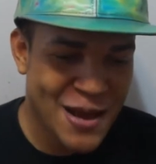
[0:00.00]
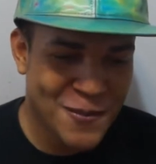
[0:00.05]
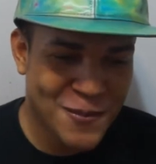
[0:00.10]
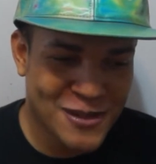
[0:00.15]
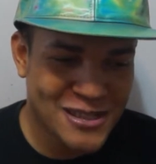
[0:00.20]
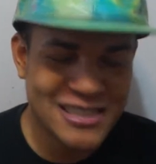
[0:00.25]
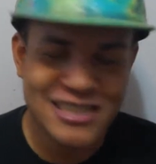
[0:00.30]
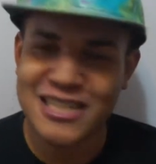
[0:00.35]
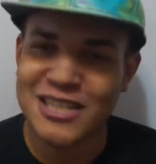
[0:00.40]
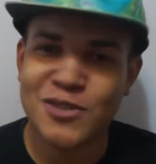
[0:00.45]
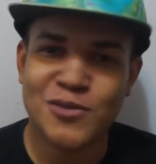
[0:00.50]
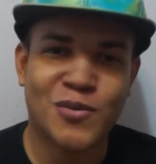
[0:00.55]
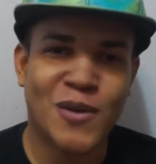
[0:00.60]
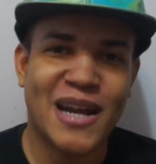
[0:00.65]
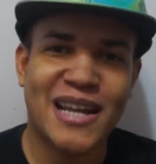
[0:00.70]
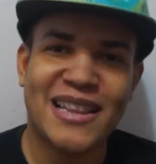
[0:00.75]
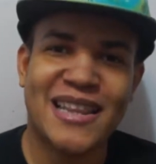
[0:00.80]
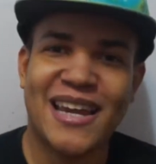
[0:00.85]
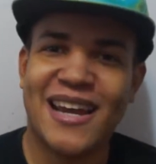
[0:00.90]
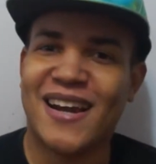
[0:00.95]
But it's just
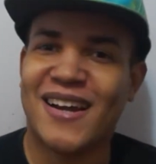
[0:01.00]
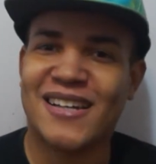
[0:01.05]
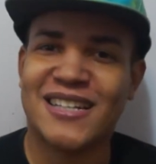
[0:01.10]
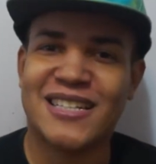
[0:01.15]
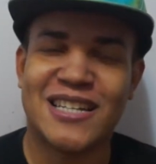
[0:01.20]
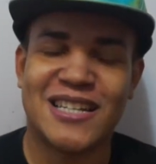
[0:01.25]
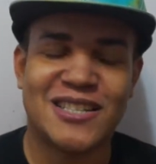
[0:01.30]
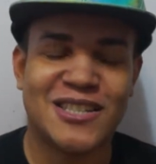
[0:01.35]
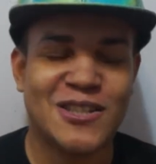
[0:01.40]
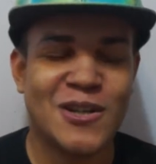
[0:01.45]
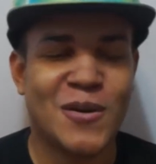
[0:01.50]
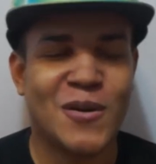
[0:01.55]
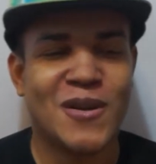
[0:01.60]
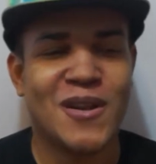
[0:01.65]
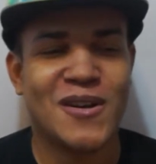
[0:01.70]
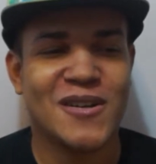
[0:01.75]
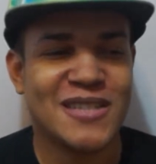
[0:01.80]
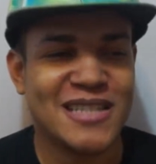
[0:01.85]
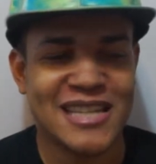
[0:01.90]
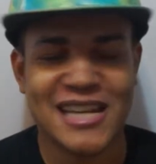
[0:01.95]
right there. It's, it's so
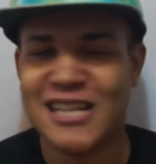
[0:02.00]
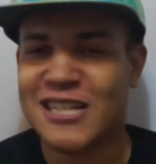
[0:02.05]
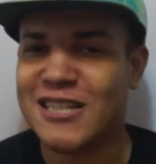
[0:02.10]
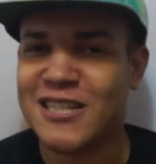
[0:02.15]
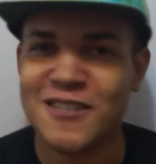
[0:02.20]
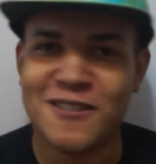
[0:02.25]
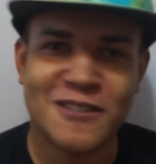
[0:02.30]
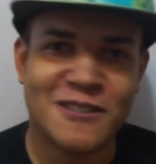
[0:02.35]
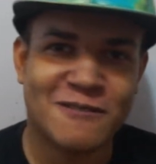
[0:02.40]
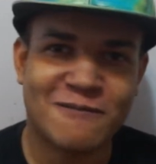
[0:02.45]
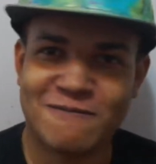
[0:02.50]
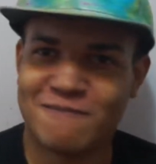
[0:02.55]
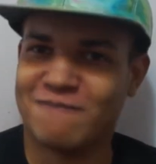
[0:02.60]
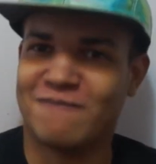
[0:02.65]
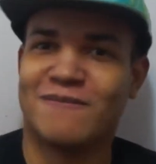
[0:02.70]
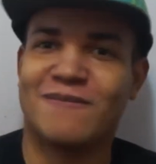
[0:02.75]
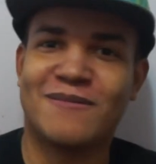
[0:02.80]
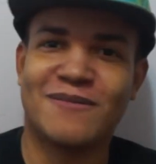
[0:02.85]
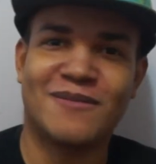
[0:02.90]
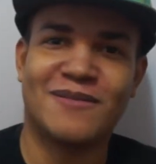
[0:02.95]
close, and I just
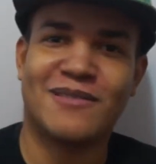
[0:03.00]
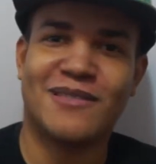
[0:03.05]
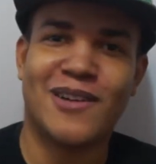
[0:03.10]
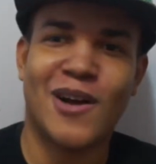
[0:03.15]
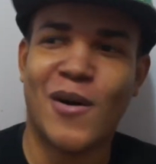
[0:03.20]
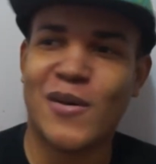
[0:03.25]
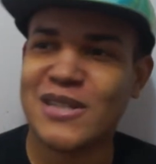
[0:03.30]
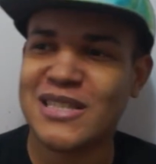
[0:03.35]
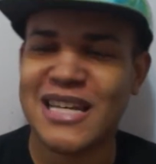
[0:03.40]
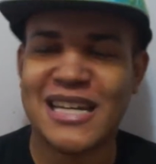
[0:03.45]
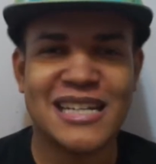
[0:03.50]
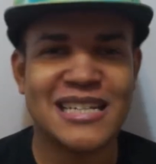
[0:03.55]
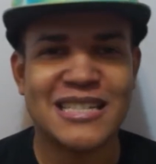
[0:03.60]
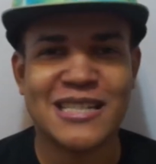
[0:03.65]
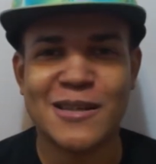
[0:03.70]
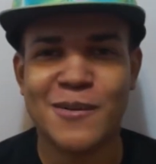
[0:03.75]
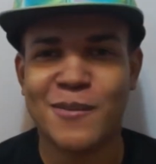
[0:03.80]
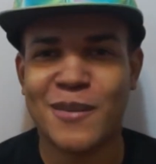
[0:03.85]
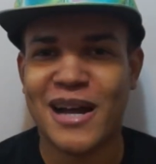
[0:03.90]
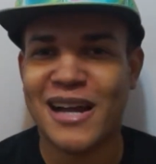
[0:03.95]
always let it
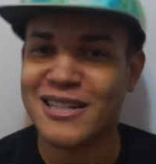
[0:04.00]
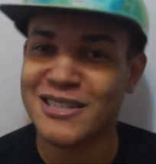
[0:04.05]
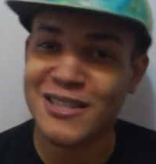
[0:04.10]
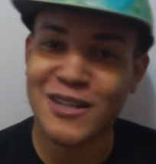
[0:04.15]
slip by.